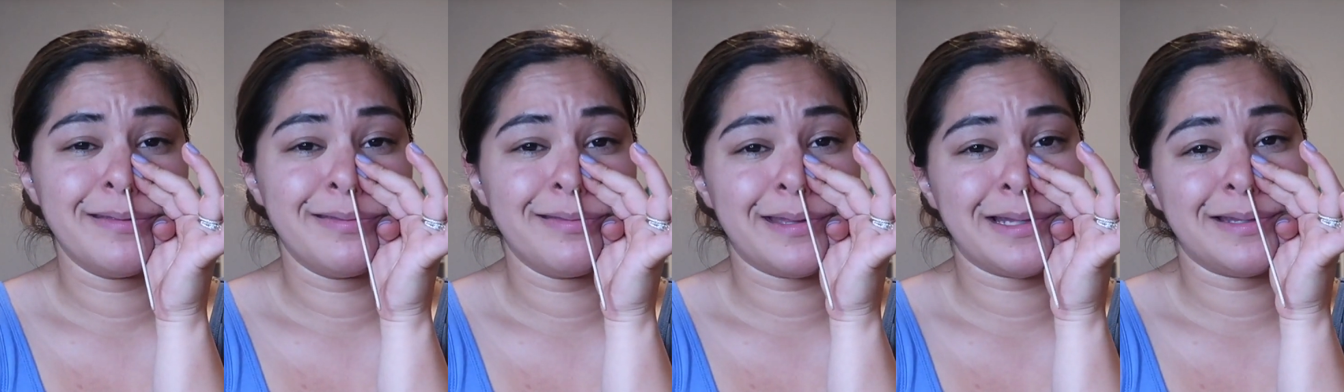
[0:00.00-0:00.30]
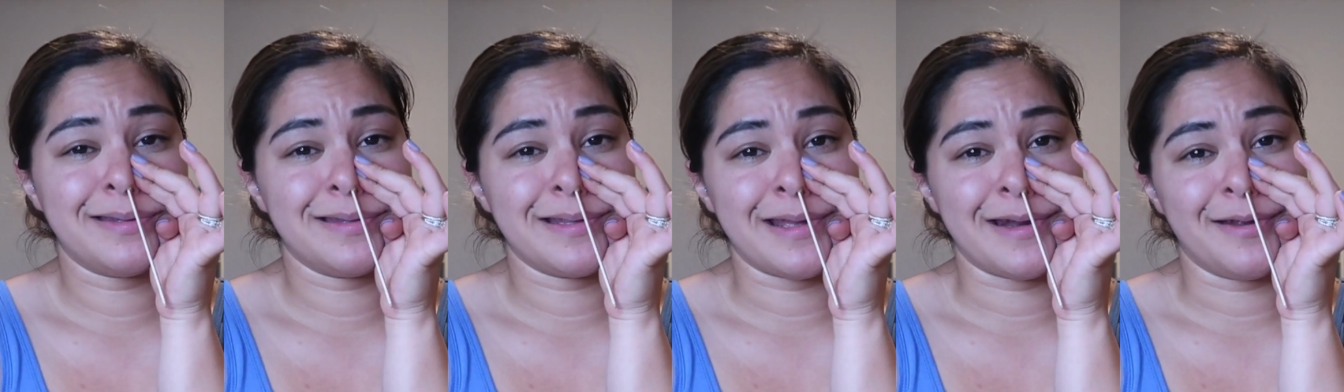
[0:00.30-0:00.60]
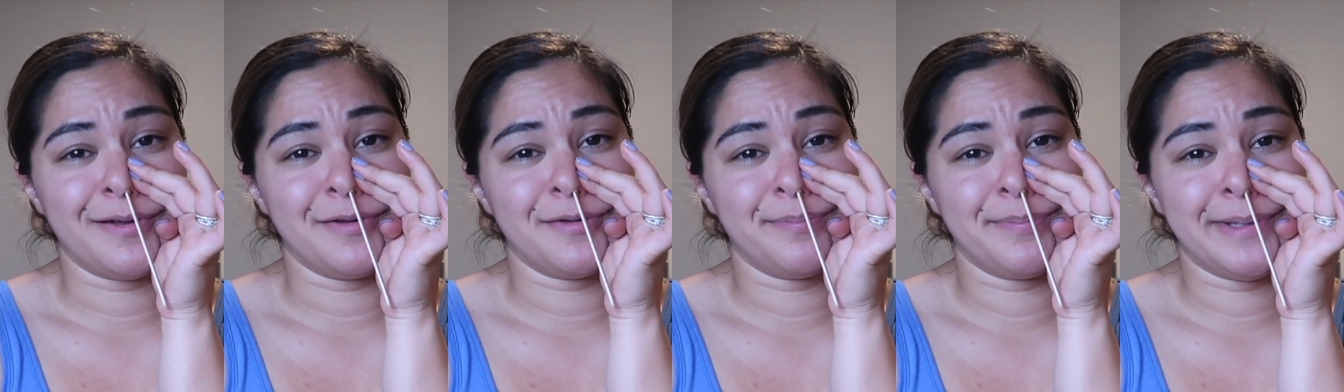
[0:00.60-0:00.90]
That's not
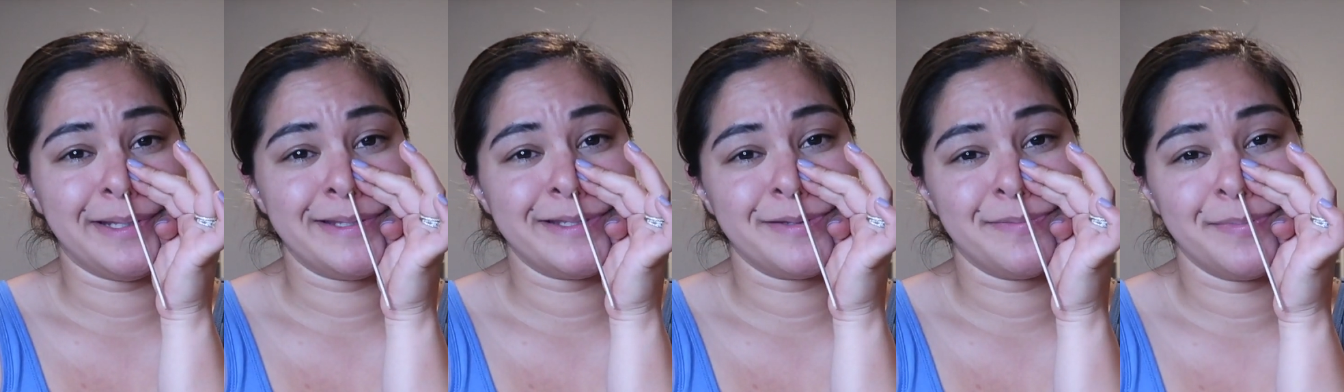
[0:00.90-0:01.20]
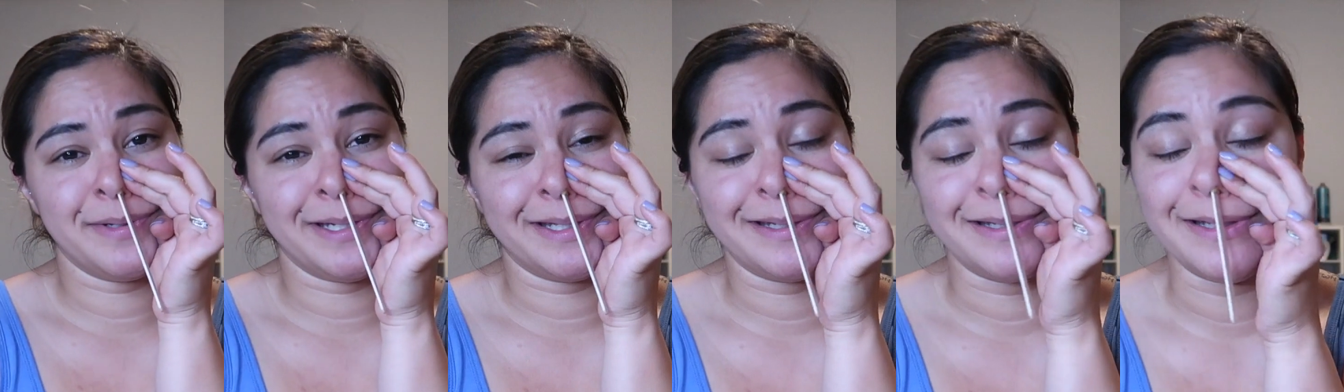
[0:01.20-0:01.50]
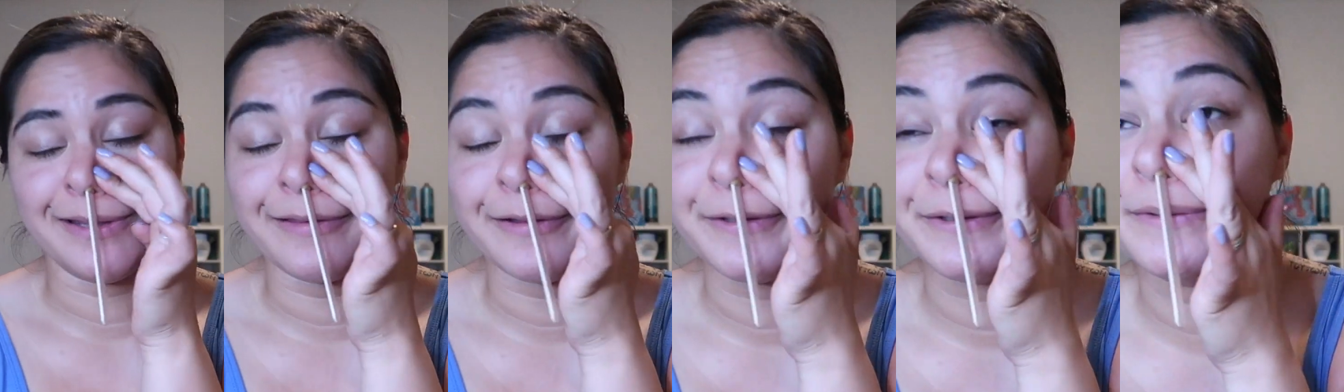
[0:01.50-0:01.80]
a good place to be in
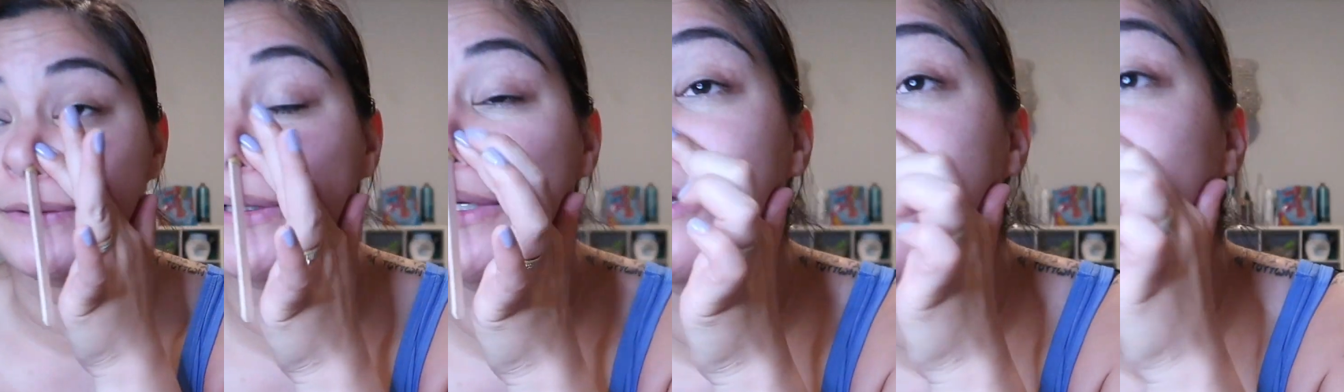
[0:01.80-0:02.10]
either.